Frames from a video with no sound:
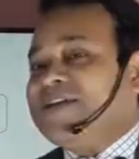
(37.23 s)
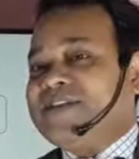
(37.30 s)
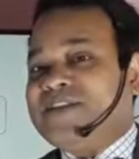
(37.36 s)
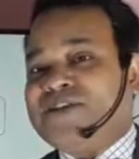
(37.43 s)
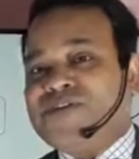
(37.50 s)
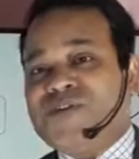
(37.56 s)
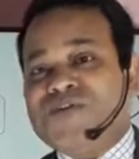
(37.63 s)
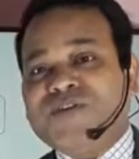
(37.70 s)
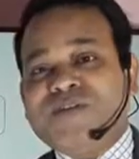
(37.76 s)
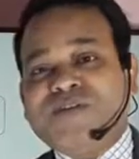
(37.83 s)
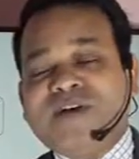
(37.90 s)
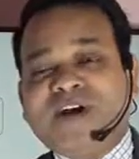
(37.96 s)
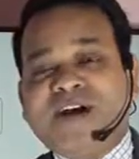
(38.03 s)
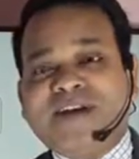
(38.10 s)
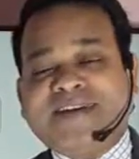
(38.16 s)
The
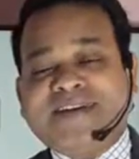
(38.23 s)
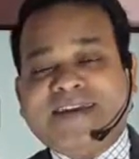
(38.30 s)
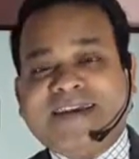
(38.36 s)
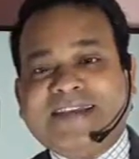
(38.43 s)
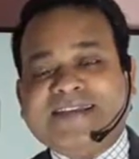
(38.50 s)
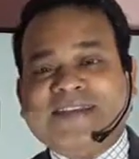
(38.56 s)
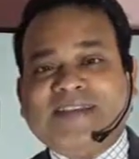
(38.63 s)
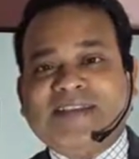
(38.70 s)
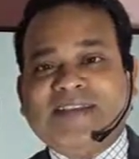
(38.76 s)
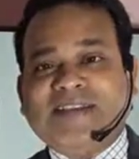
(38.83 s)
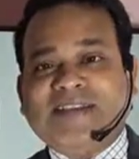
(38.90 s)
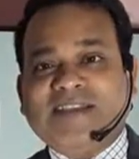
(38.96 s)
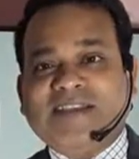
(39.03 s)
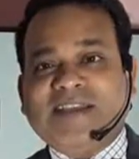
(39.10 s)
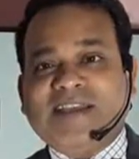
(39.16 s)
total death
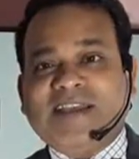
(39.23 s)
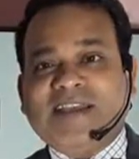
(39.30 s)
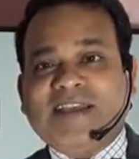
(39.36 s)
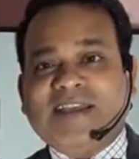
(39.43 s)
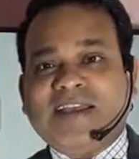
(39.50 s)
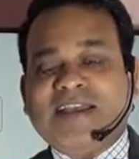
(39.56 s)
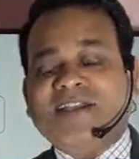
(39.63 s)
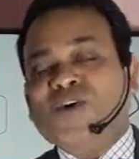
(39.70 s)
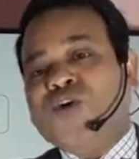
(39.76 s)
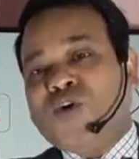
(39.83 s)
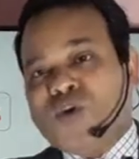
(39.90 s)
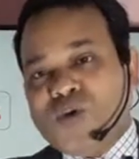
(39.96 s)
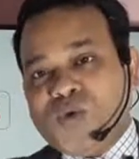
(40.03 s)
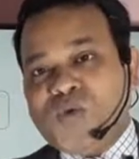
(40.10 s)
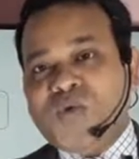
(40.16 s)
in the
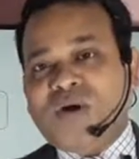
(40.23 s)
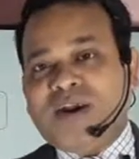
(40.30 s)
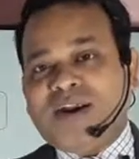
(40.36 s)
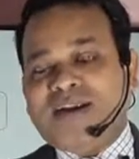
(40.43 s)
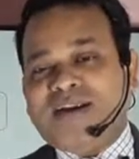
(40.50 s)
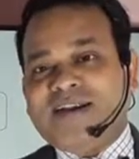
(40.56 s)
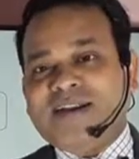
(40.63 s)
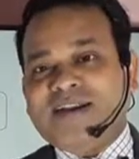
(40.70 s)
whole world